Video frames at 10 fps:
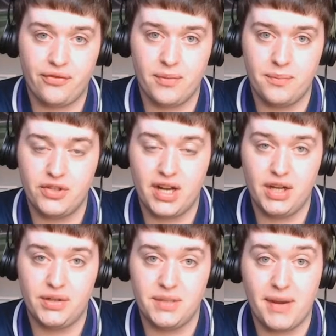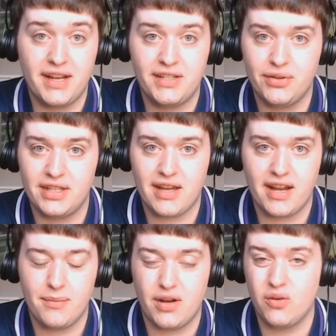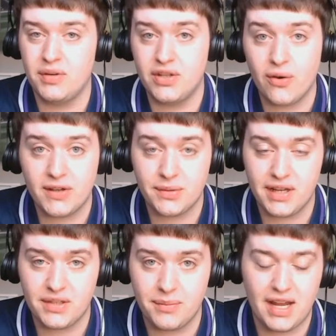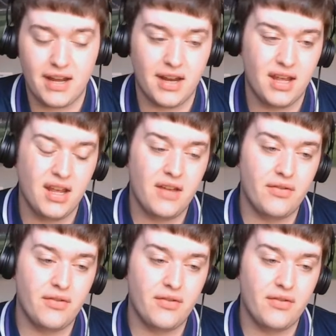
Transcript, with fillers: from Gianluca Di Marzio, that Tottenham had opened talks with Inter Milan.